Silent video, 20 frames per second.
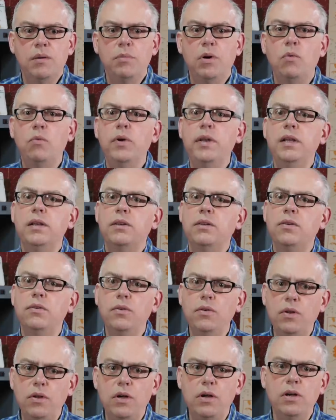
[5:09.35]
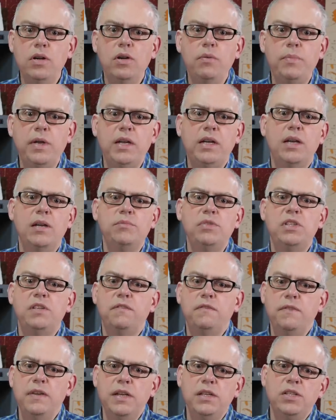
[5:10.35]
but when it no longer becomes
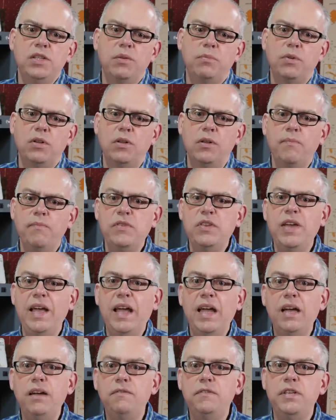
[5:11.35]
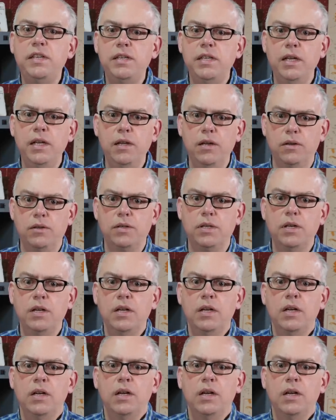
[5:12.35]
defensible, you have to yield.